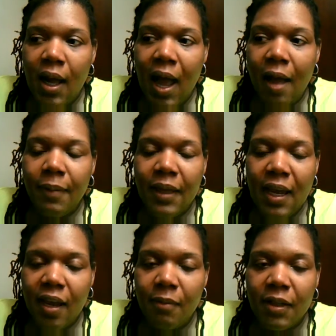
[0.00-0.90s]
I
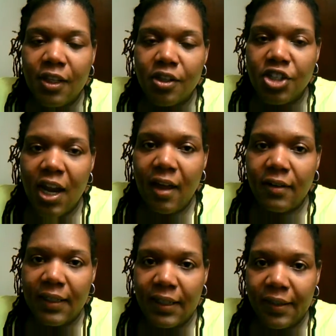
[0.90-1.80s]
became a little
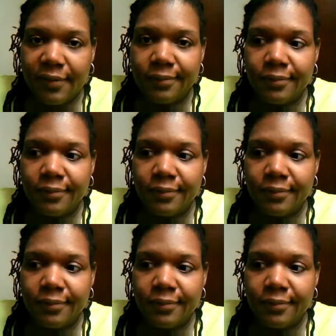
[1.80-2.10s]
child again,